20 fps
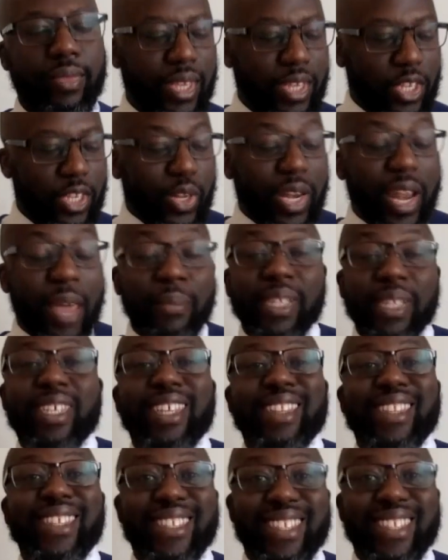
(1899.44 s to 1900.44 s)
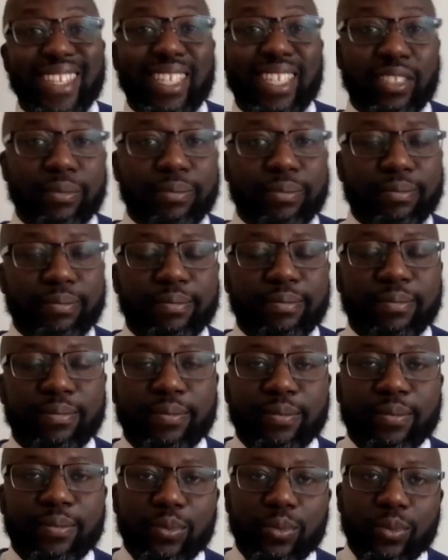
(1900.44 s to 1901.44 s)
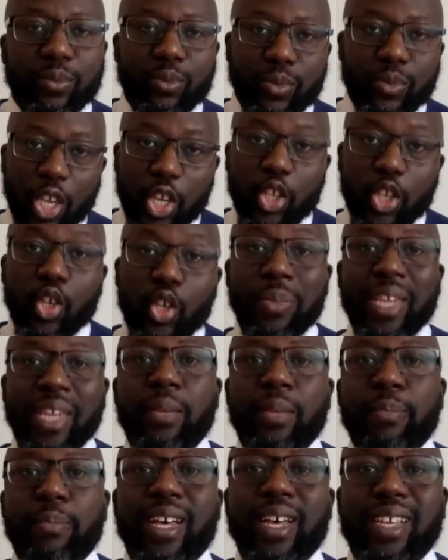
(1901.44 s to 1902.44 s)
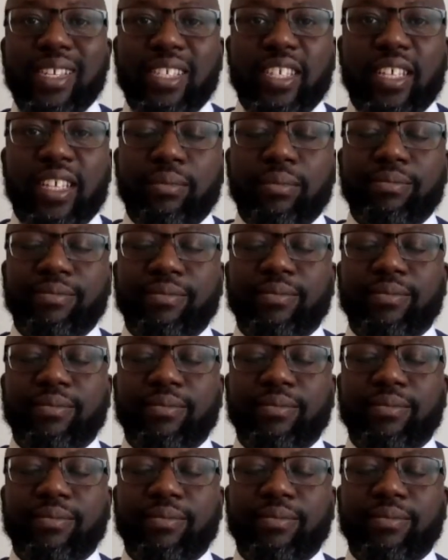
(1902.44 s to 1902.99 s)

So let me set the scene. You meet a person,